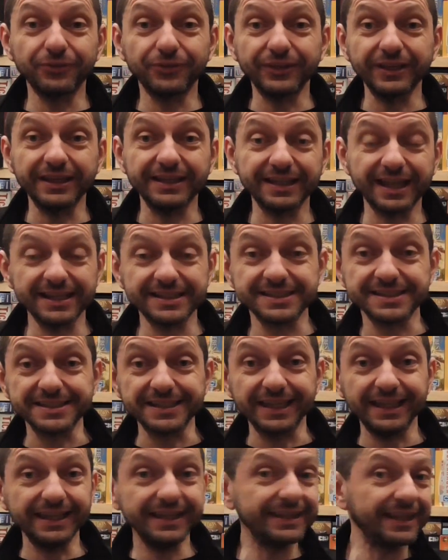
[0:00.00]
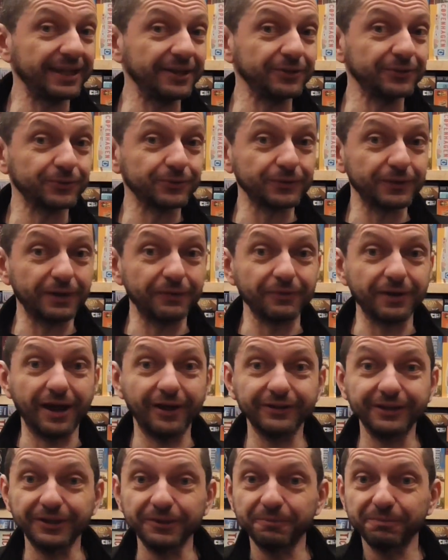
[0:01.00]
you think that's silly. Then you turn
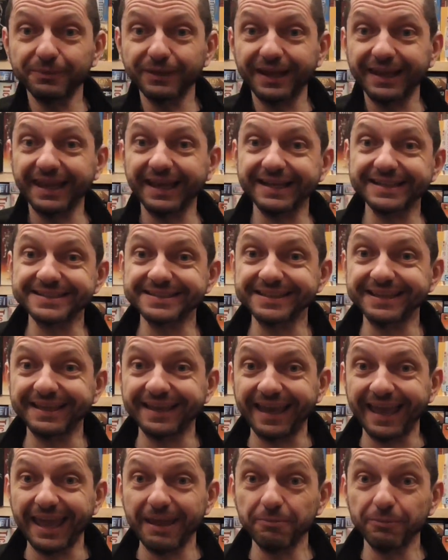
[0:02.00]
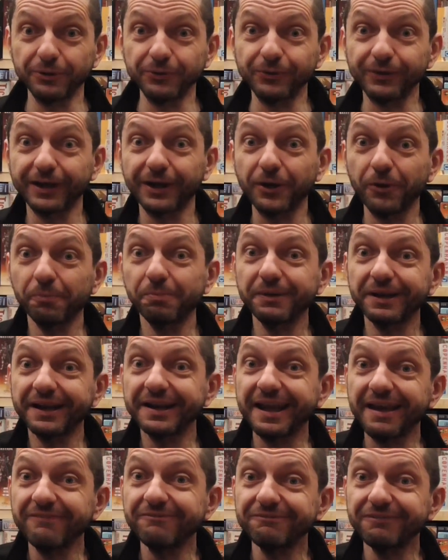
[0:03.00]
around and you play a legacy game where you can open
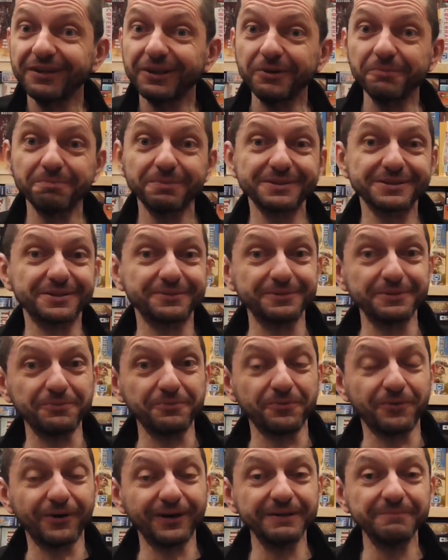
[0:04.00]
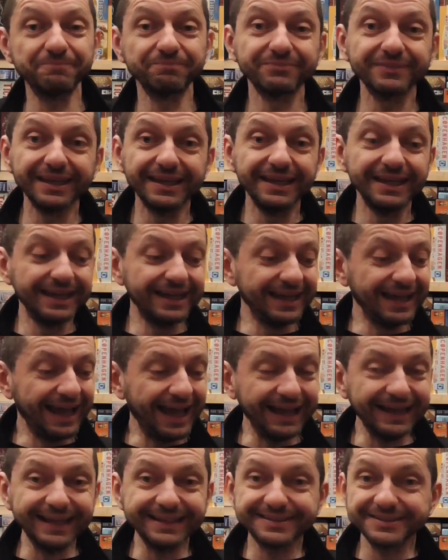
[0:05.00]
an envelope as a reward
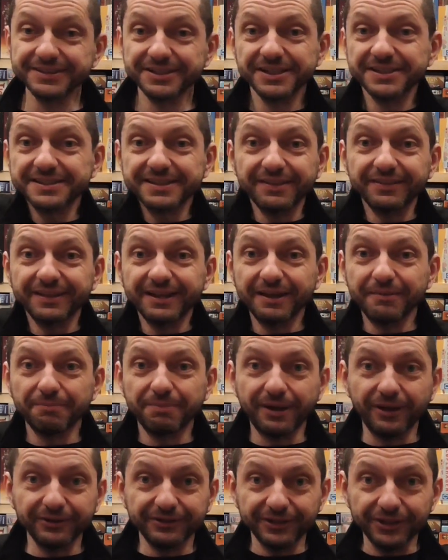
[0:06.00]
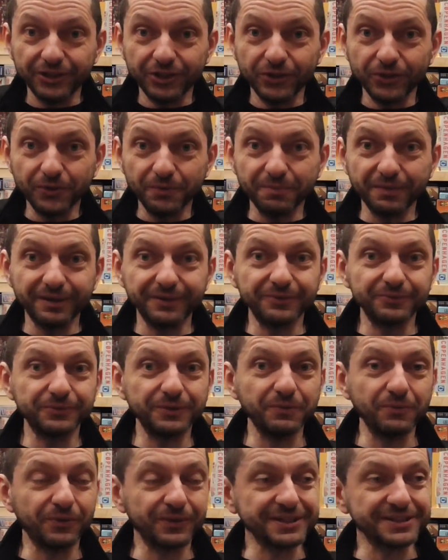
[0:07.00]
again, there's just something about the human
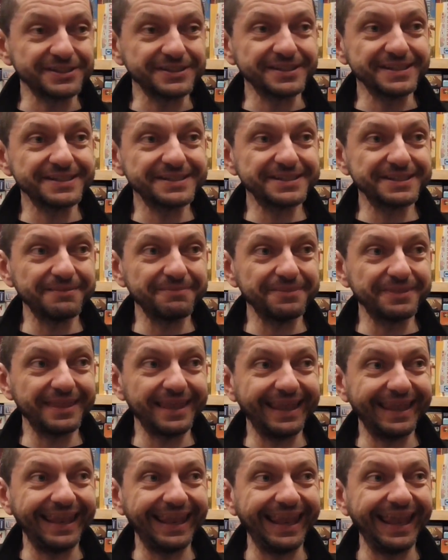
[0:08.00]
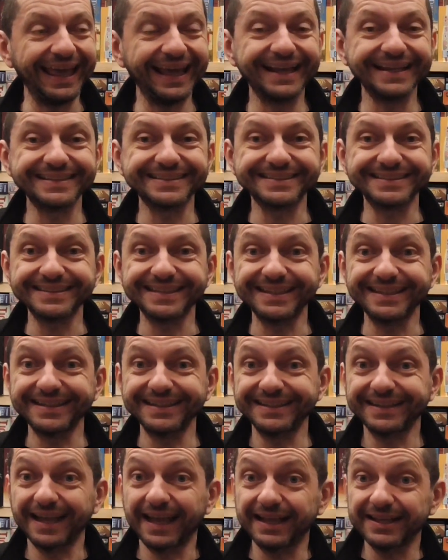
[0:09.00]
reward system that
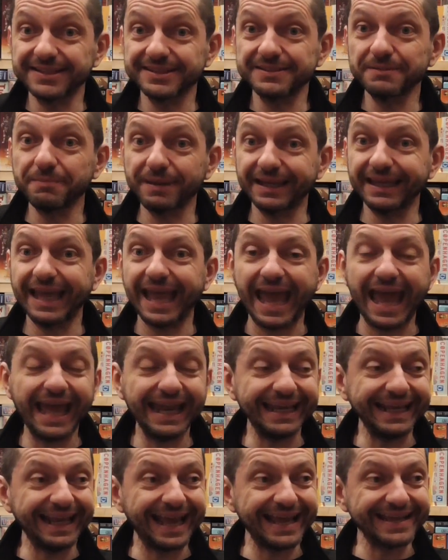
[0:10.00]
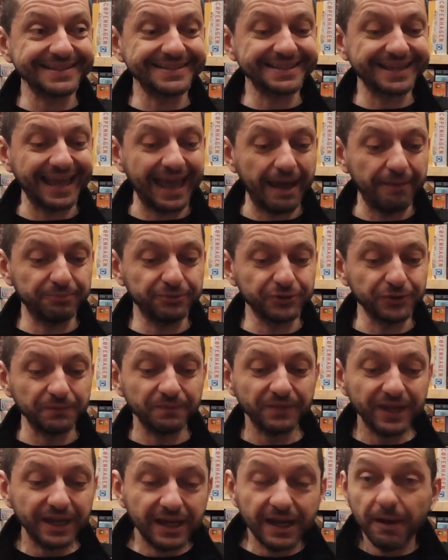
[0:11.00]
legacy legacy mechanic has
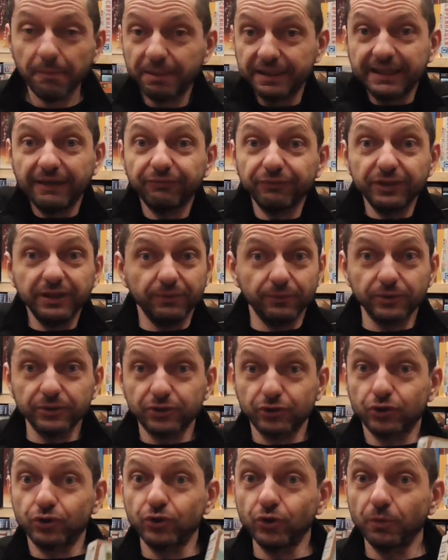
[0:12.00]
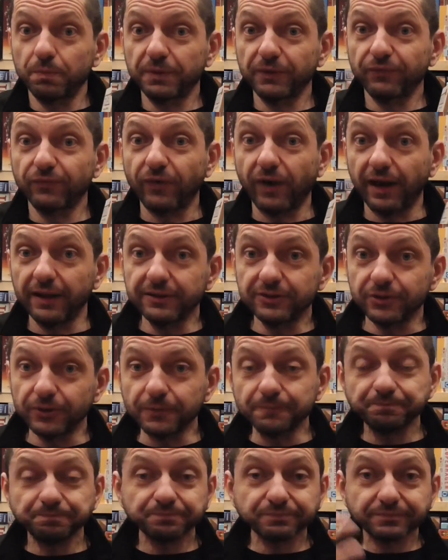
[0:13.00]
captured. But definitely was super fun
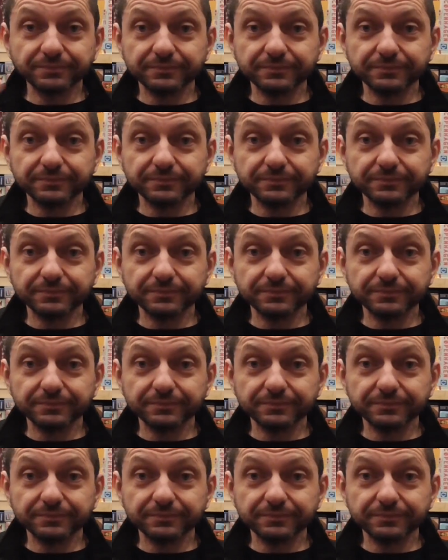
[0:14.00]
to